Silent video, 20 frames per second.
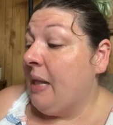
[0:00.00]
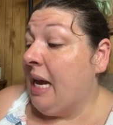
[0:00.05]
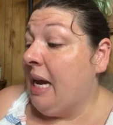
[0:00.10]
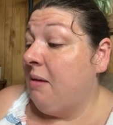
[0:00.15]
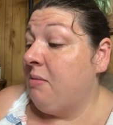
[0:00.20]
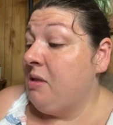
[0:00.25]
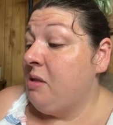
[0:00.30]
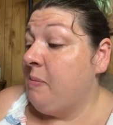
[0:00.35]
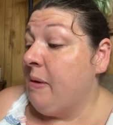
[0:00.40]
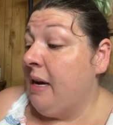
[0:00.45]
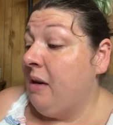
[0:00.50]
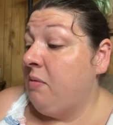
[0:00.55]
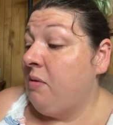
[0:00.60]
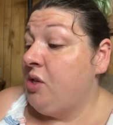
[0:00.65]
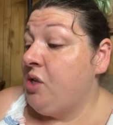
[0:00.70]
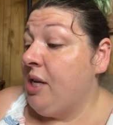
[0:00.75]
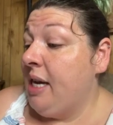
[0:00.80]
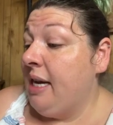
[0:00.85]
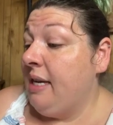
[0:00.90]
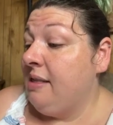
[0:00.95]
I was bound
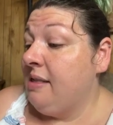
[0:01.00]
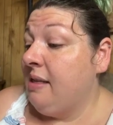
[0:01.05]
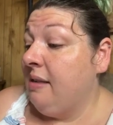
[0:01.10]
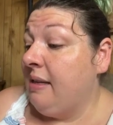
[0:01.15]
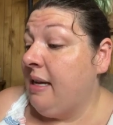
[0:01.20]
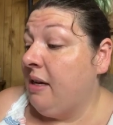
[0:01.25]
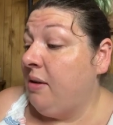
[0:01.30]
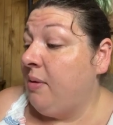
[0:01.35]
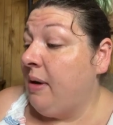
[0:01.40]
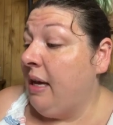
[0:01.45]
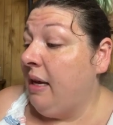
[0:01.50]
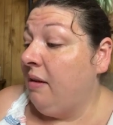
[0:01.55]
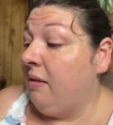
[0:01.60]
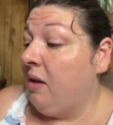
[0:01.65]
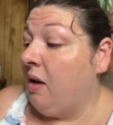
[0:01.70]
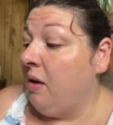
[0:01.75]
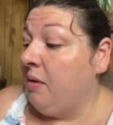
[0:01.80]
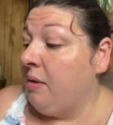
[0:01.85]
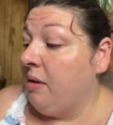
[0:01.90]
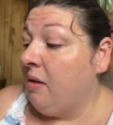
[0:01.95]
with chains and led away
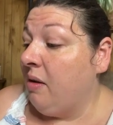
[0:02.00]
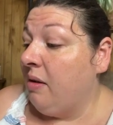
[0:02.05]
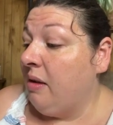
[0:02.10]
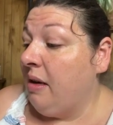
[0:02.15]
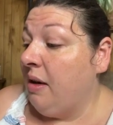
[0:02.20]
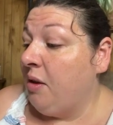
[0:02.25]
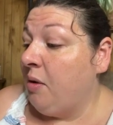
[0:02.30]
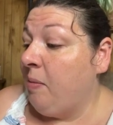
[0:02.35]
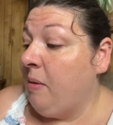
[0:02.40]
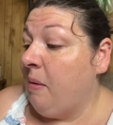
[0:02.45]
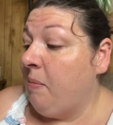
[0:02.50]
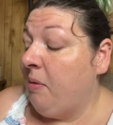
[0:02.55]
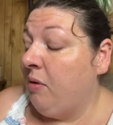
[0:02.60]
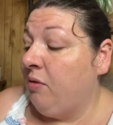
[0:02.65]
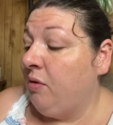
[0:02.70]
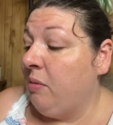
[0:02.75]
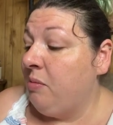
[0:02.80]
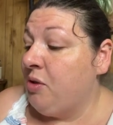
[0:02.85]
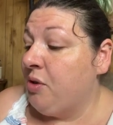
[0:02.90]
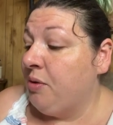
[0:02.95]
along with all the other people
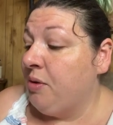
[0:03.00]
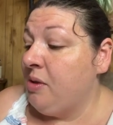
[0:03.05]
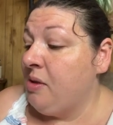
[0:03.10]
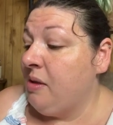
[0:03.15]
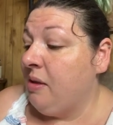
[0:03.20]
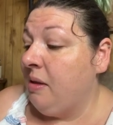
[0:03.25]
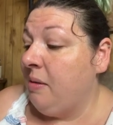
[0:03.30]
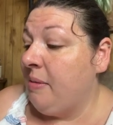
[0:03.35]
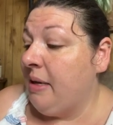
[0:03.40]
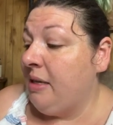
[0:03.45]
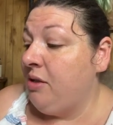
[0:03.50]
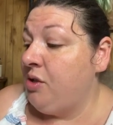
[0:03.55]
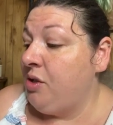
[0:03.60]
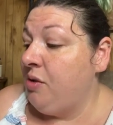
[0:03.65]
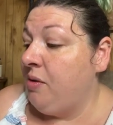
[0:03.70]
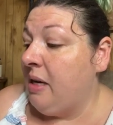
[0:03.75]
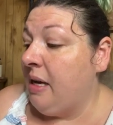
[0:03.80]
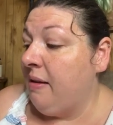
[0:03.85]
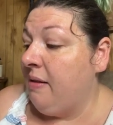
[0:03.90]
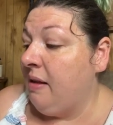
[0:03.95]
from Jerusalem and
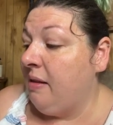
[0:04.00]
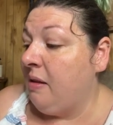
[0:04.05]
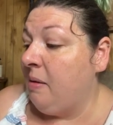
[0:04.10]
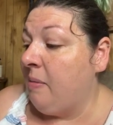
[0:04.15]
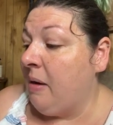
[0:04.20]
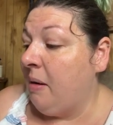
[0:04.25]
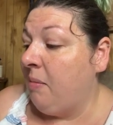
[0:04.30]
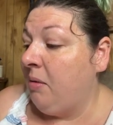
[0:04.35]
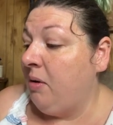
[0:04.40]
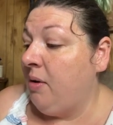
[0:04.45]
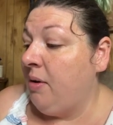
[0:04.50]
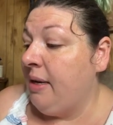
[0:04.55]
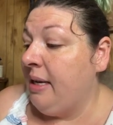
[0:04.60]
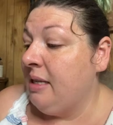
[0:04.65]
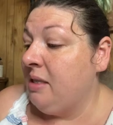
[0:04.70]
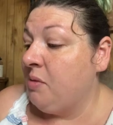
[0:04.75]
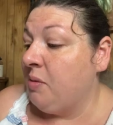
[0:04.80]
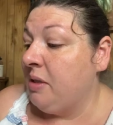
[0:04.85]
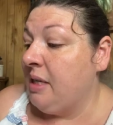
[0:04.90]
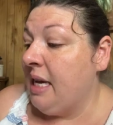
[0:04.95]
Judah that the
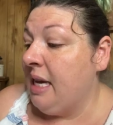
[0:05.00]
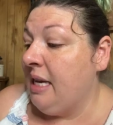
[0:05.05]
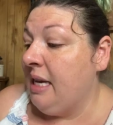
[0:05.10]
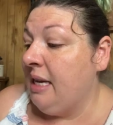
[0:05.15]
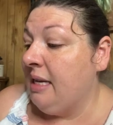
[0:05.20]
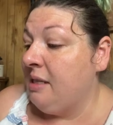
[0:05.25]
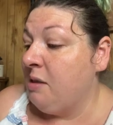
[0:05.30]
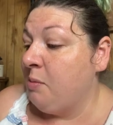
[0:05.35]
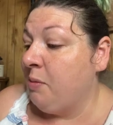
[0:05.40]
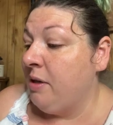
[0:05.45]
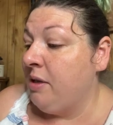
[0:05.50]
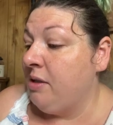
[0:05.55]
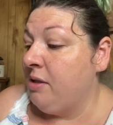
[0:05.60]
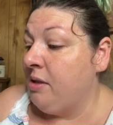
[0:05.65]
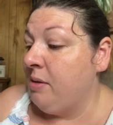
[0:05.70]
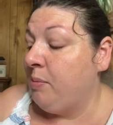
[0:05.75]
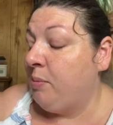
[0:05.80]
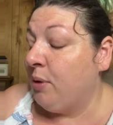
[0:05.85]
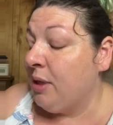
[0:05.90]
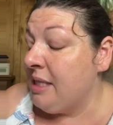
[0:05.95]
Babylonians were taking as
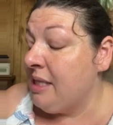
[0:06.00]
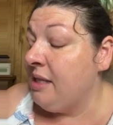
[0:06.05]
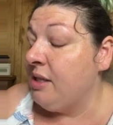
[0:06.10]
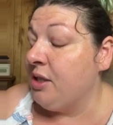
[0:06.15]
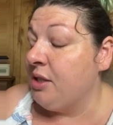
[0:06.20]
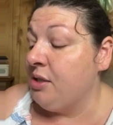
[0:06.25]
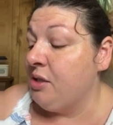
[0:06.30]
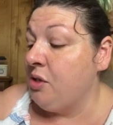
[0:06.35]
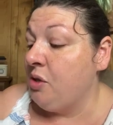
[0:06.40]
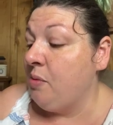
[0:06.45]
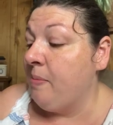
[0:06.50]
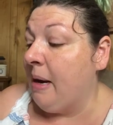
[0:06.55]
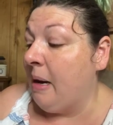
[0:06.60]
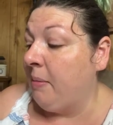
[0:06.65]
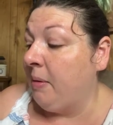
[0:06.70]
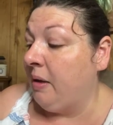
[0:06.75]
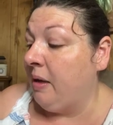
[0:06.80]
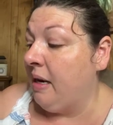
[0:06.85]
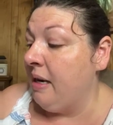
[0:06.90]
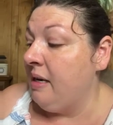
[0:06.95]
prisoners to
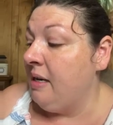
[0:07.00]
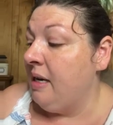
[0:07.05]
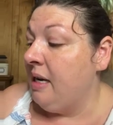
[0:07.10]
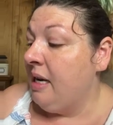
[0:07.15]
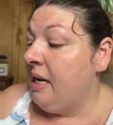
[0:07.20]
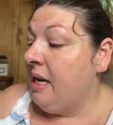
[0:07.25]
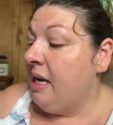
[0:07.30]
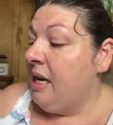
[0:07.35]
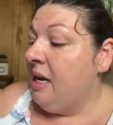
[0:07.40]
Babylon.